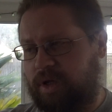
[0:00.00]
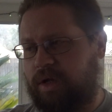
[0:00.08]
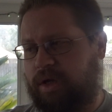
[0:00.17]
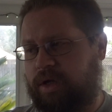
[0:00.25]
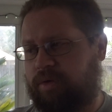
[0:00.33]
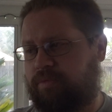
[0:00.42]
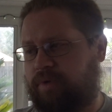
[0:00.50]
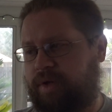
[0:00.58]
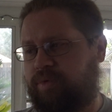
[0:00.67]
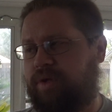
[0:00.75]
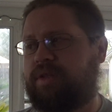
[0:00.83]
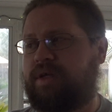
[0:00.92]

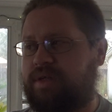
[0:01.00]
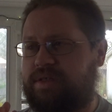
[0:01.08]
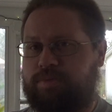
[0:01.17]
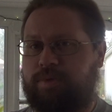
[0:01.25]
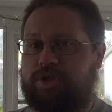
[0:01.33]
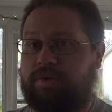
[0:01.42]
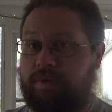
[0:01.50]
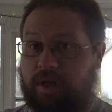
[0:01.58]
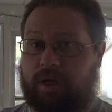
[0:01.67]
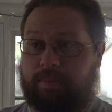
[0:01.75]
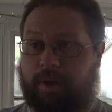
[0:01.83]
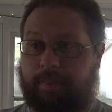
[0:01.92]
in the anticipation of
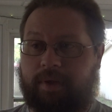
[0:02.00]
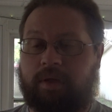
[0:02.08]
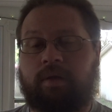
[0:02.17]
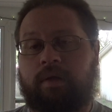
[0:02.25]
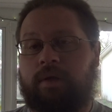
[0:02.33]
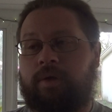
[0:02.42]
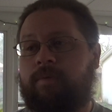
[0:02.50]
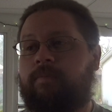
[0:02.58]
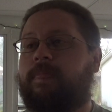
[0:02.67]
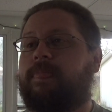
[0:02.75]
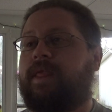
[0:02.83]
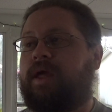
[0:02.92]
getting a puppy,
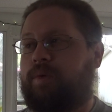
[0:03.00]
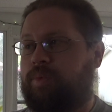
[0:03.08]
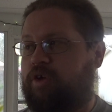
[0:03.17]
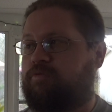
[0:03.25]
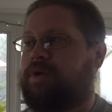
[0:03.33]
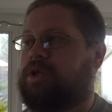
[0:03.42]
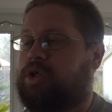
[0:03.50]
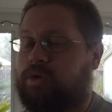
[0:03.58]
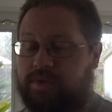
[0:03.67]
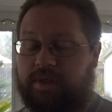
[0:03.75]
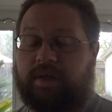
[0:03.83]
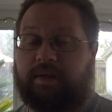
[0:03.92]
and we have been
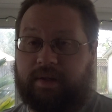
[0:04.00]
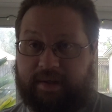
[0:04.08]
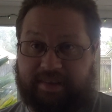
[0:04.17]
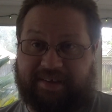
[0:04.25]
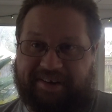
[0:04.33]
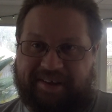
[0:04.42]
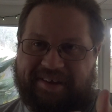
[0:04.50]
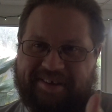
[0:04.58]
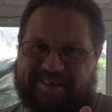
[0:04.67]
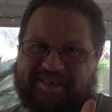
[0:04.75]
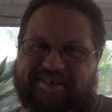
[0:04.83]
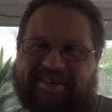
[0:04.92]
using it like
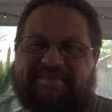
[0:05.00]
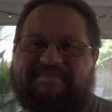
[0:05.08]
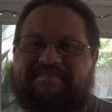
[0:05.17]
that.